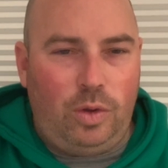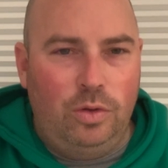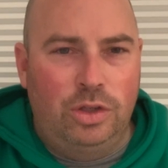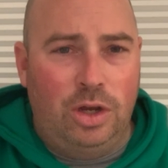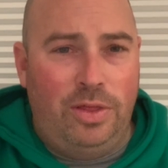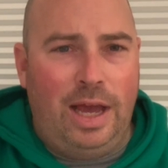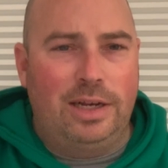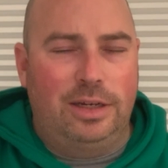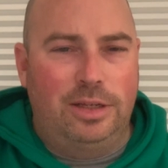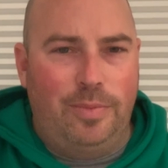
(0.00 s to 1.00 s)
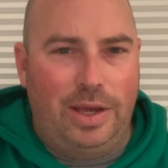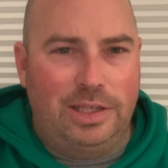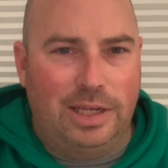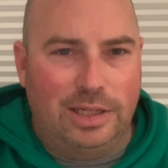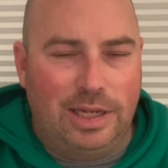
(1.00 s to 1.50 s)
So that doesn't make
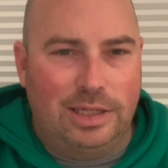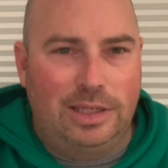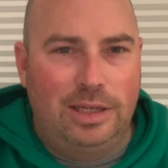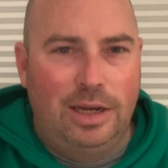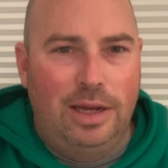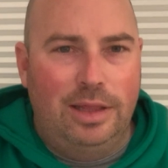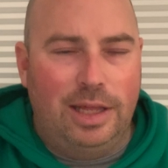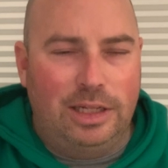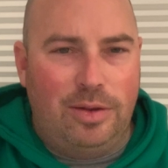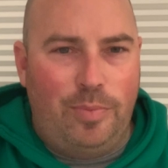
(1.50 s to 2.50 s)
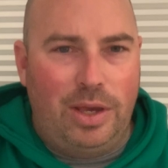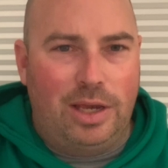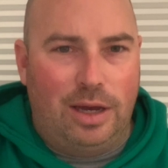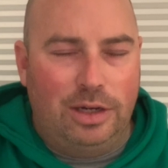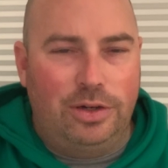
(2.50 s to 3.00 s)
sense. That's a big
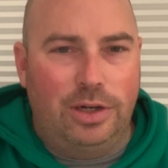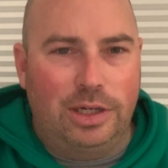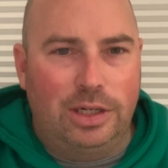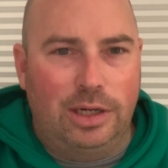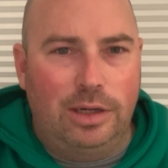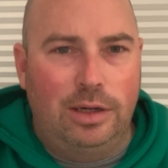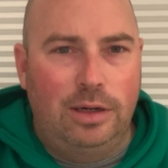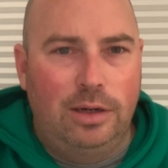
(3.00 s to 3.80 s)
contradiction.